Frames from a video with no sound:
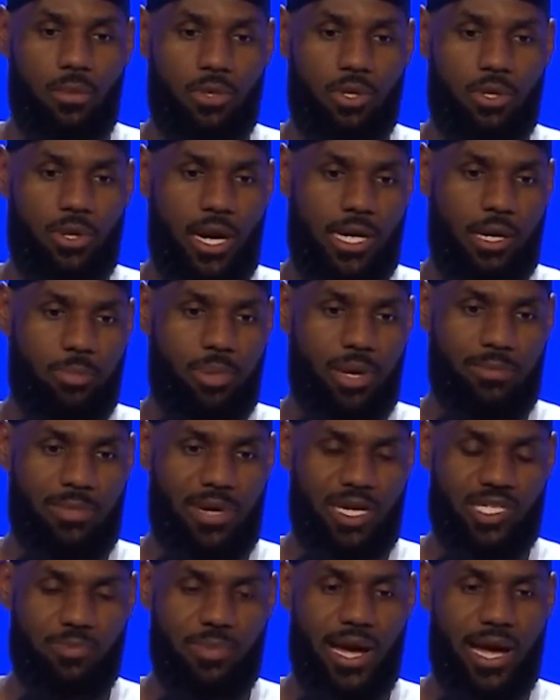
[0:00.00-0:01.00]
you know, I could pick
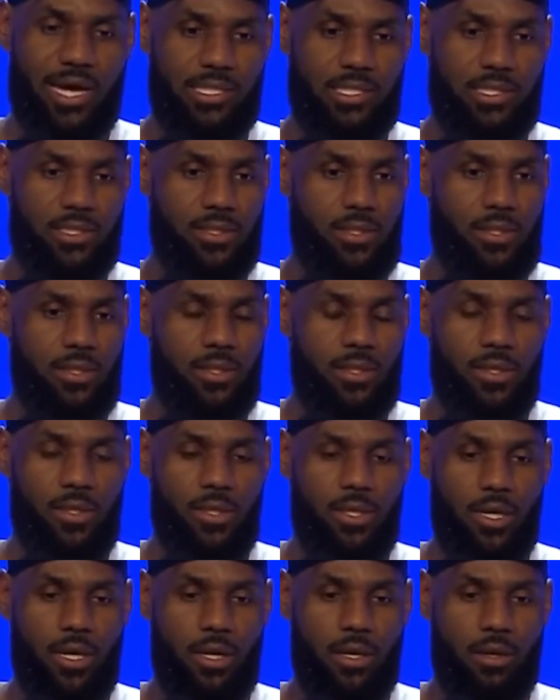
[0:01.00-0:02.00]
my spots,
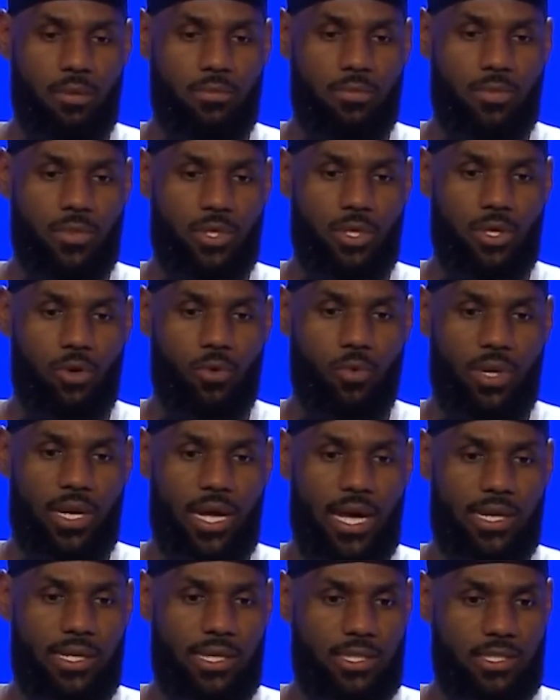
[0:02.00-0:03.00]
you know,
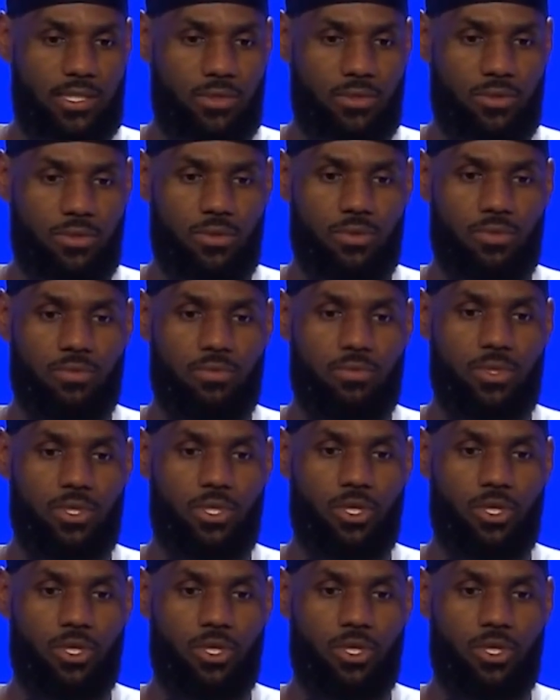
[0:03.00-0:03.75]
when I need to,